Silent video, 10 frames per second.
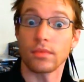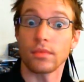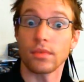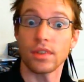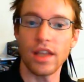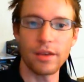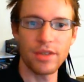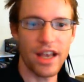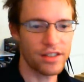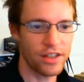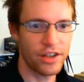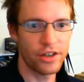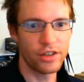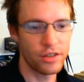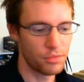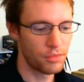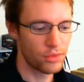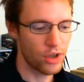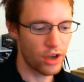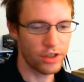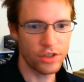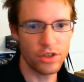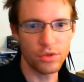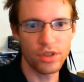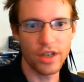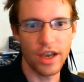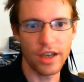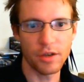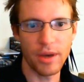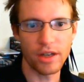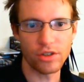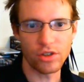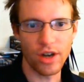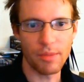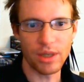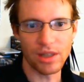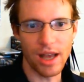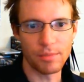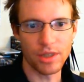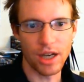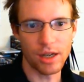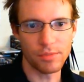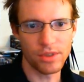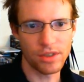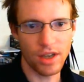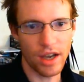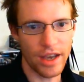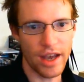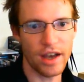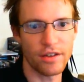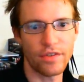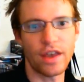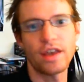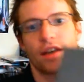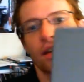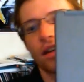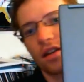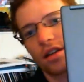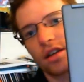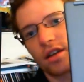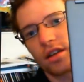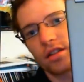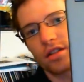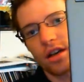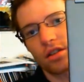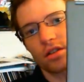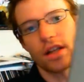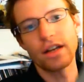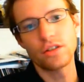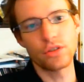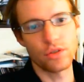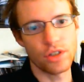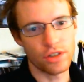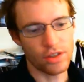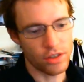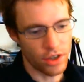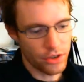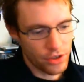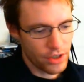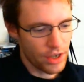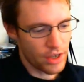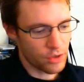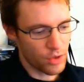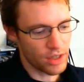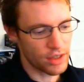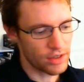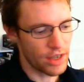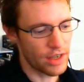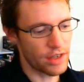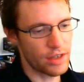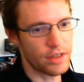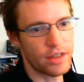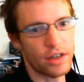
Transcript: Samtastic here, talking to you today about scrapping laptops. I have a Dell Latitude D six hundred as well as a Dell